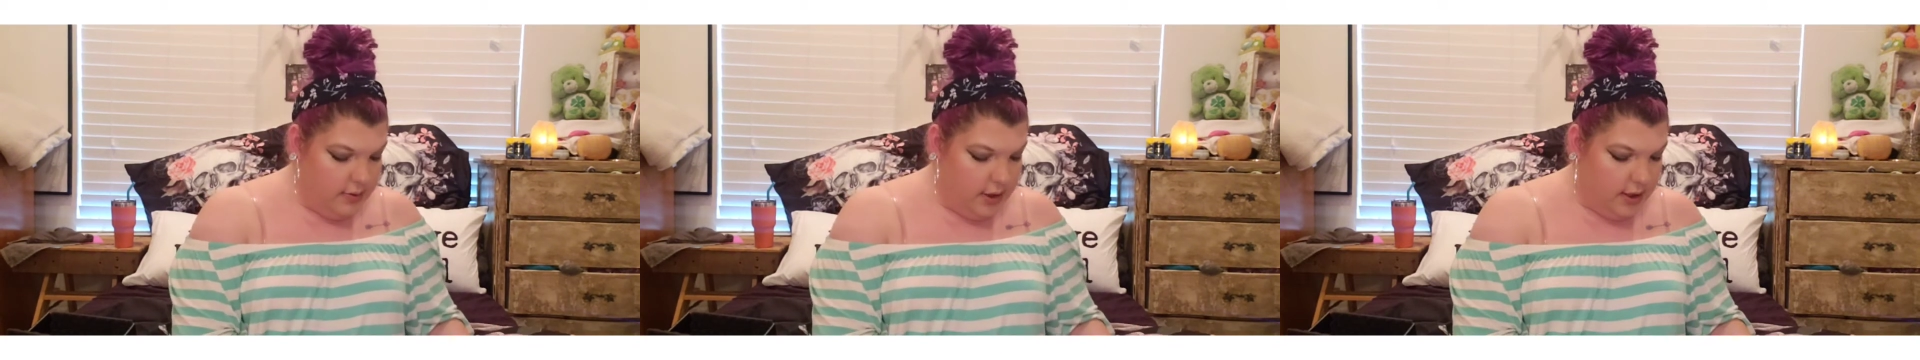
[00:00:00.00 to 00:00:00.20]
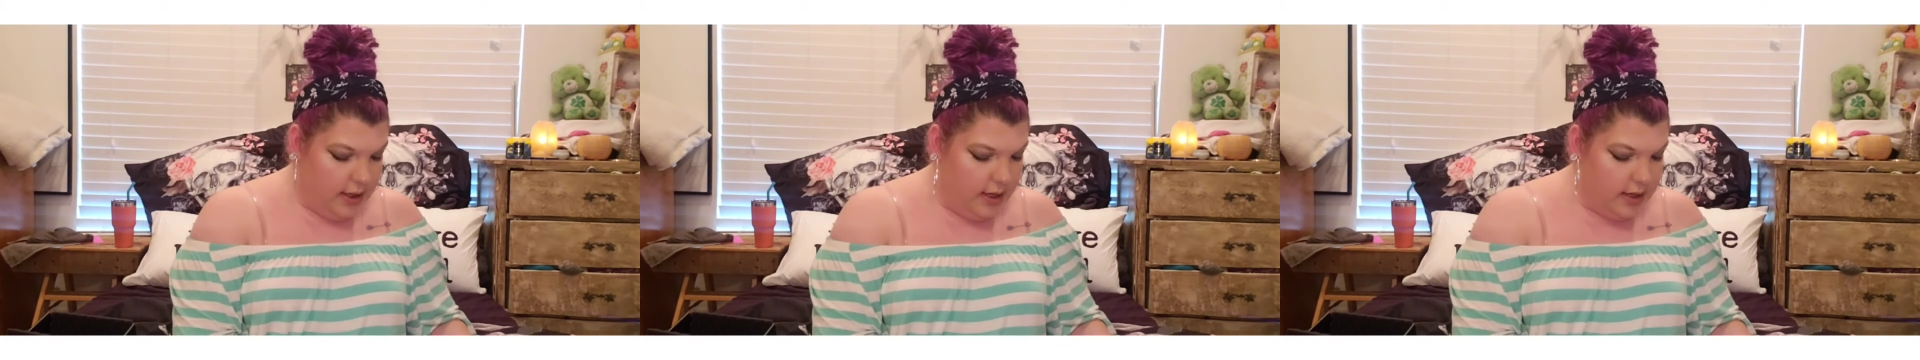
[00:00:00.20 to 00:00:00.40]

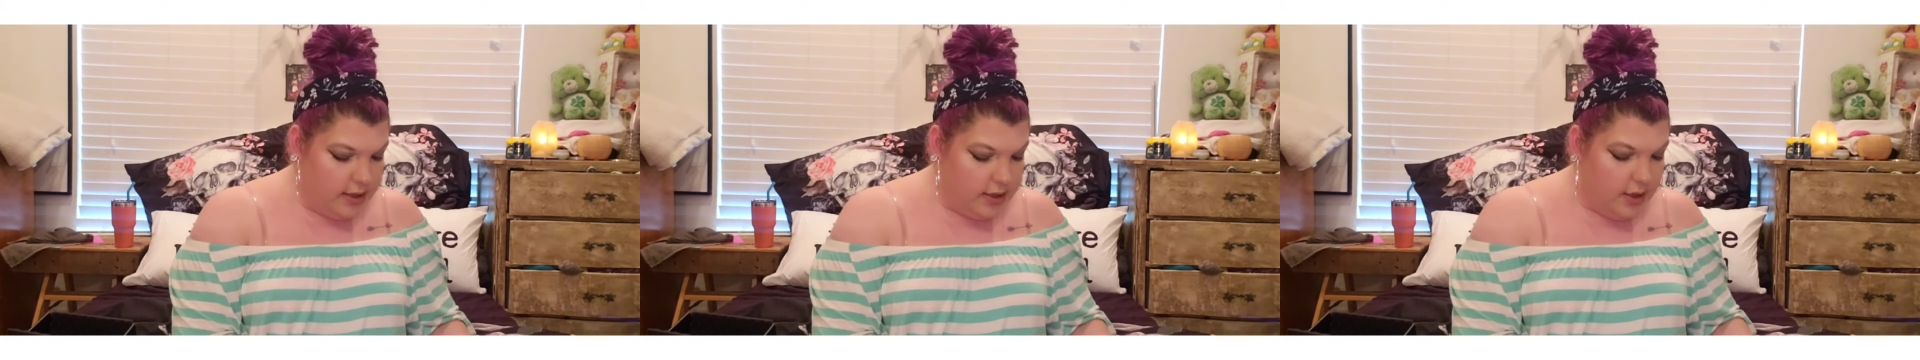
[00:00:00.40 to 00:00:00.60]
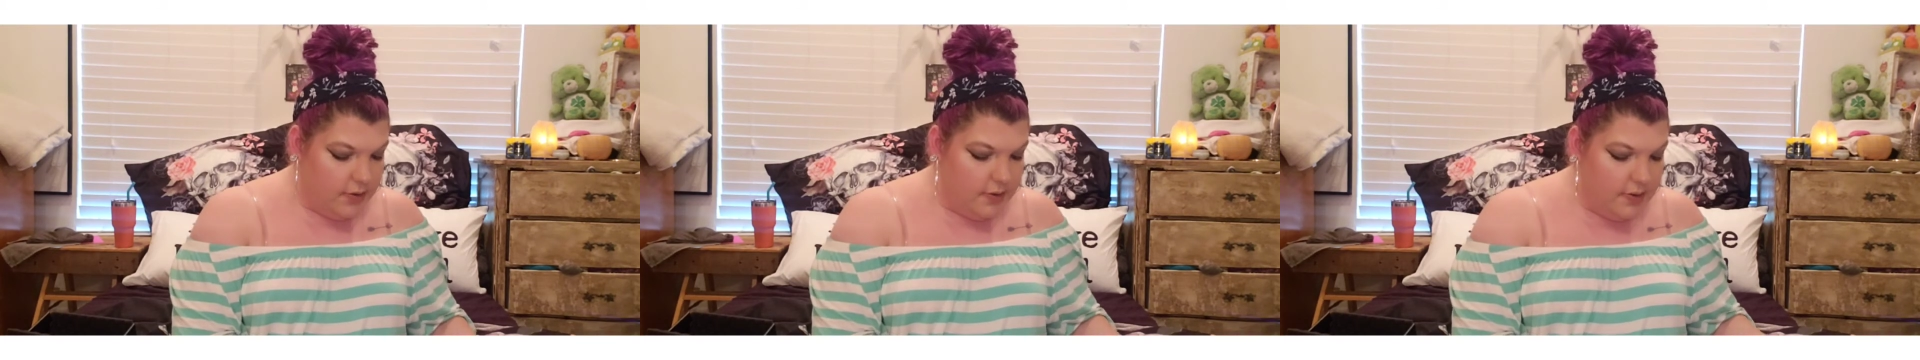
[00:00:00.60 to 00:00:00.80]
looking.
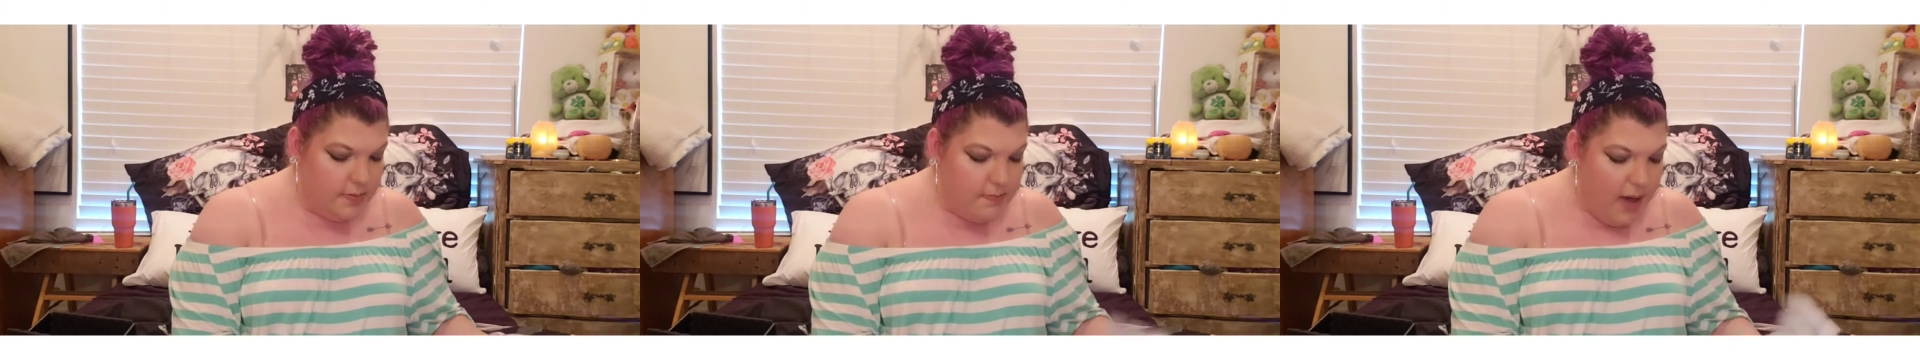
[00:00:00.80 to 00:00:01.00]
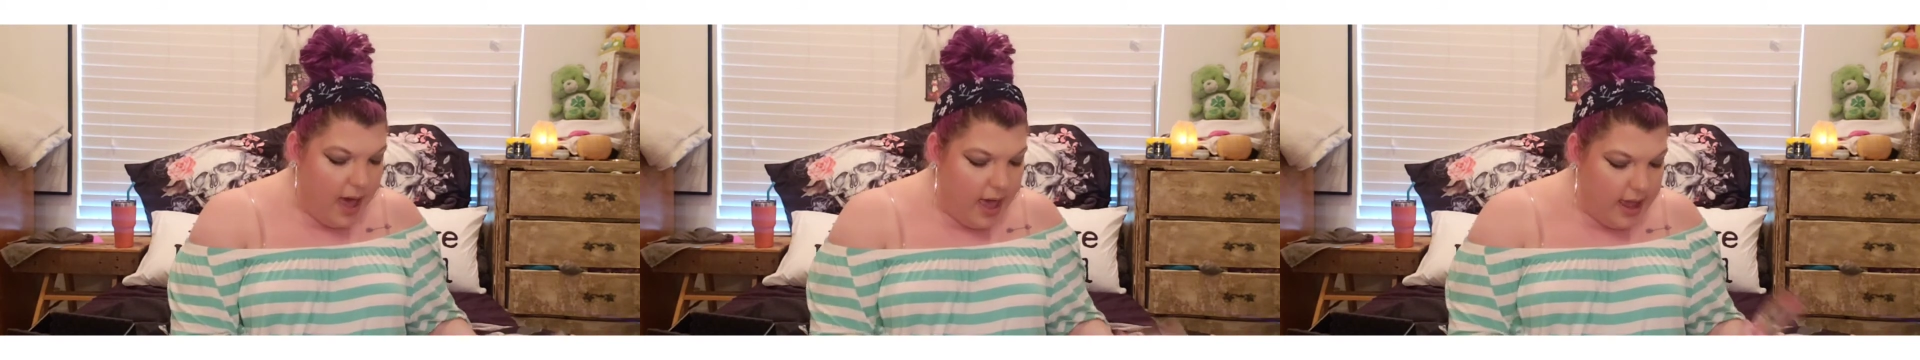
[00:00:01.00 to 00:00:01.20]
So
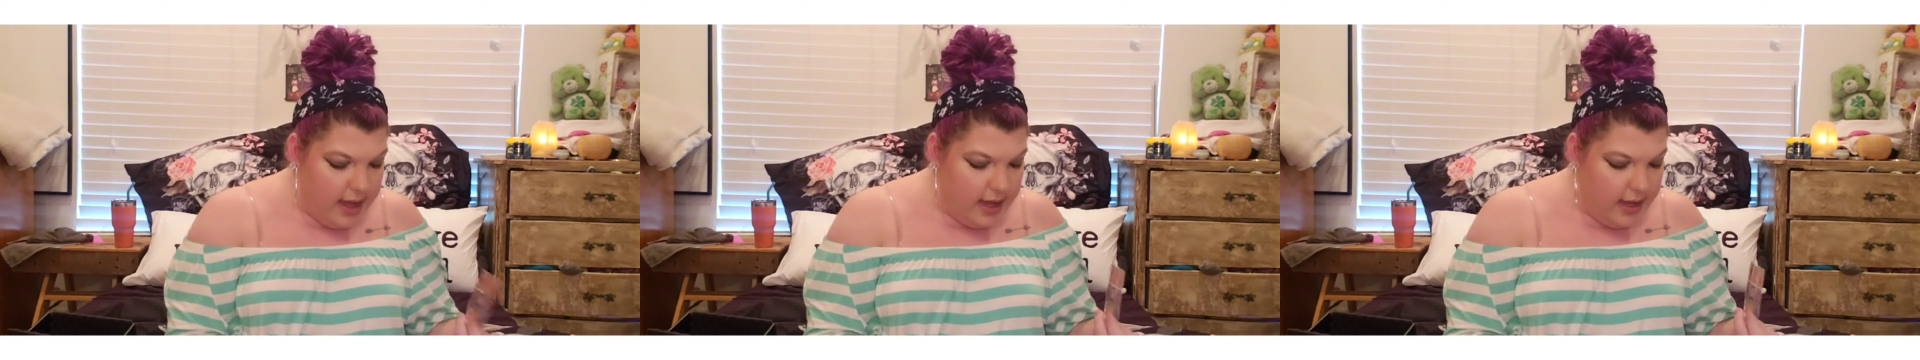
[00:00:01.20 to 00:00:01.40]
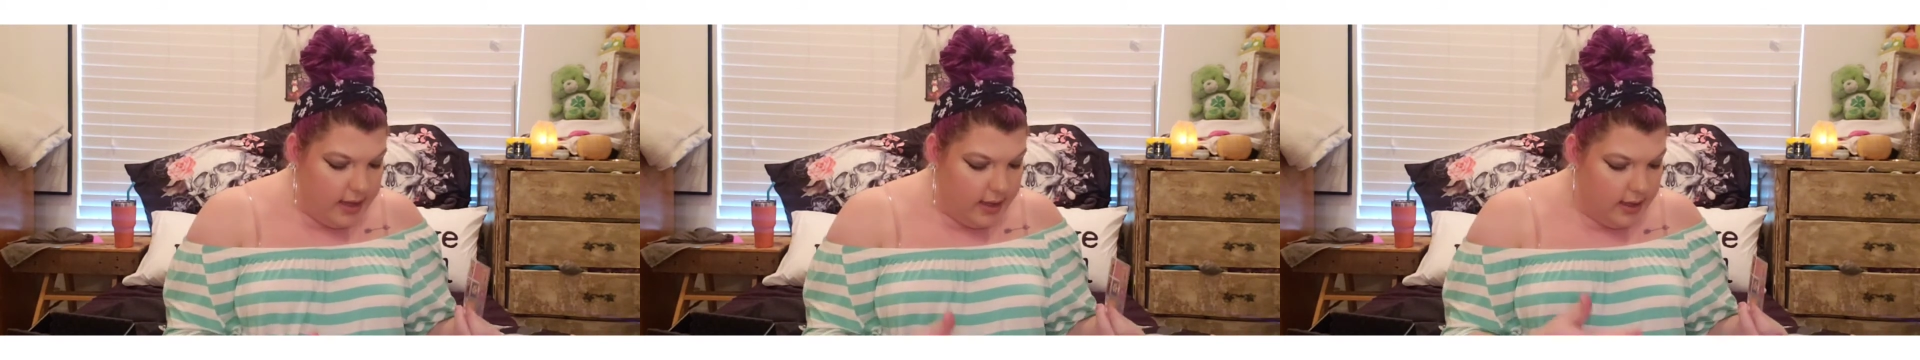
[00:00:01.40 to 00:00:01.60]

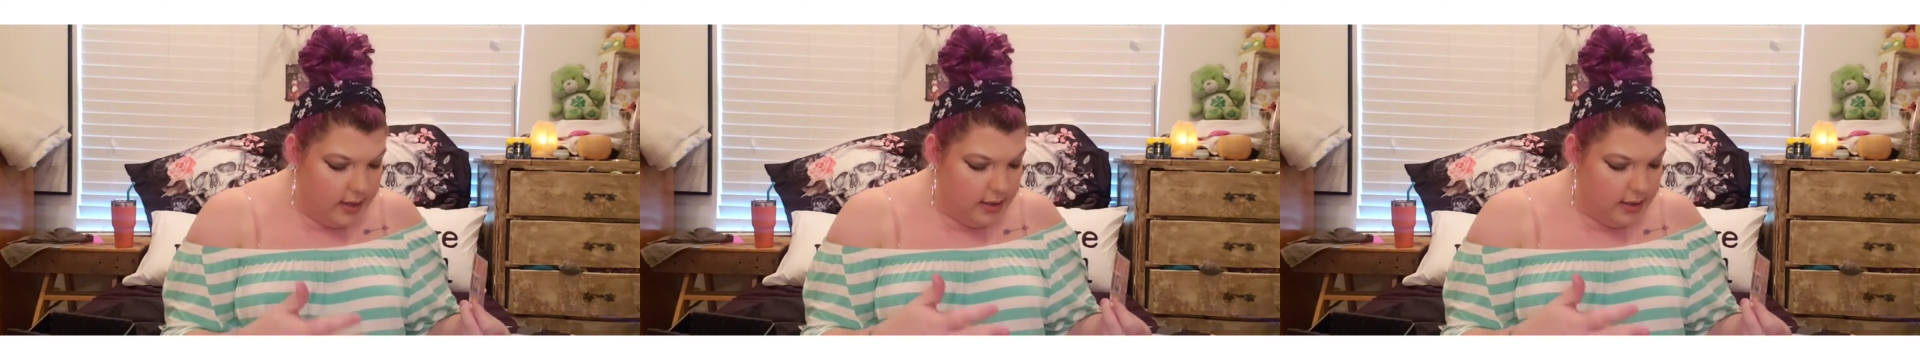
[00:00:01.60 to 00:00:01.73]
my